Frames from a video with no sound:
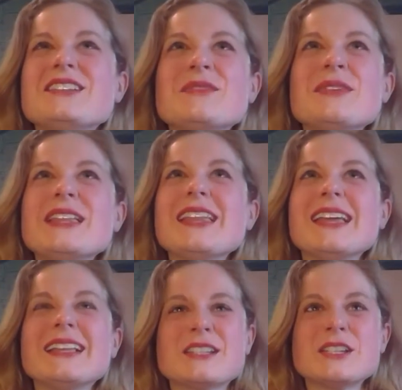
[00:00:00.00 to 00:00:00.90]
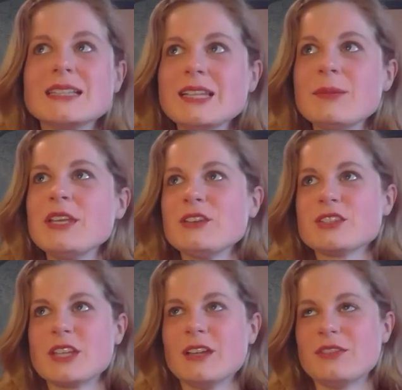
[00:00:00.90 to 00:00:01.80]
To me, to limit
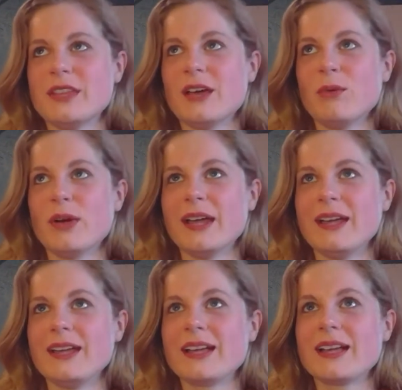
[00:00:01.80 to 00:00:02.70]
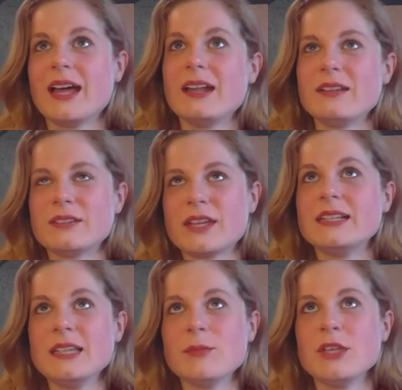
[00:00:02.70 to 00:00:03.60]
yourself in that way kind of
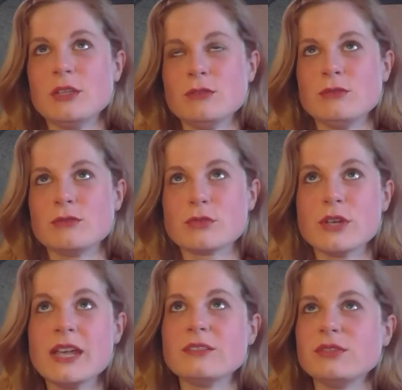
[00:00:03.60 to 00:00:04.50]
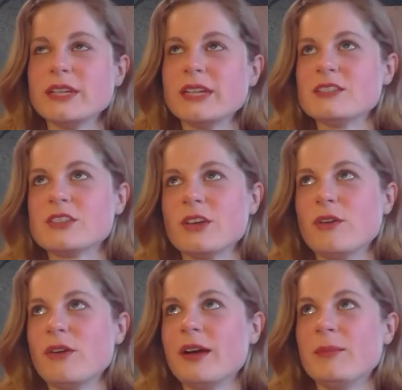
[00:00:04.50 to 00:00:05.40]
can limit you creatively. And
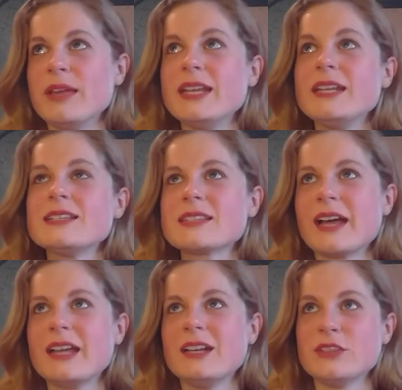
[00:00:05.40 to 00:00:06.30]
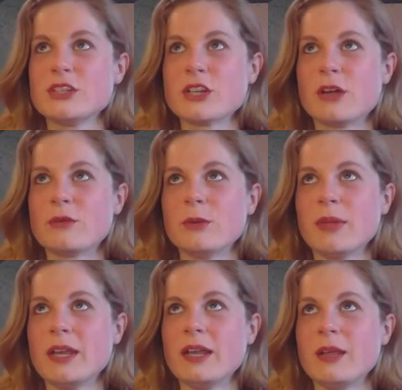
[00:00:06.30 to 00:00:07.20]
so it is kind of a genre
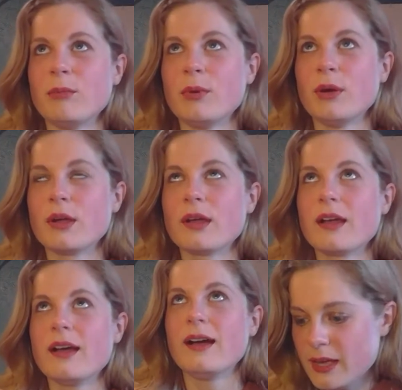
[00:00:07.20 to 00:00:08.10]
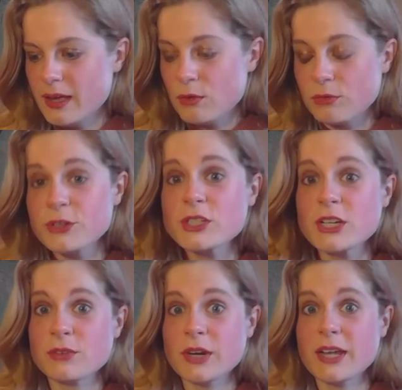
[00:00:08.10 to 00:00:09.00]
bending book. Well, first
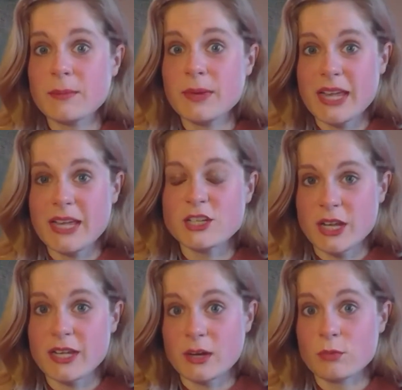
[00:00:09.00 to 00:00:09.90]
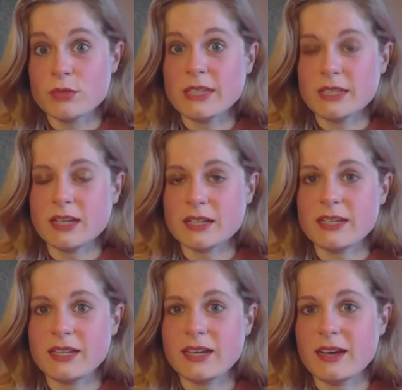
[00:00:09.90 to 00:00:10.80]
off, when I got my agent, I got really
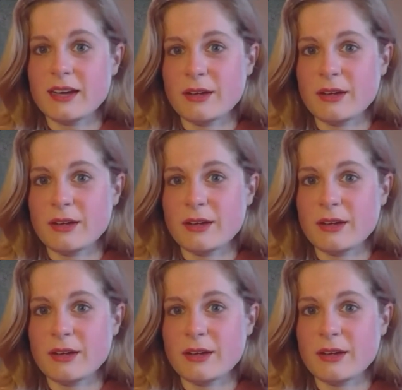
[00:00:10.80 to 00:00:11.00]
lucky.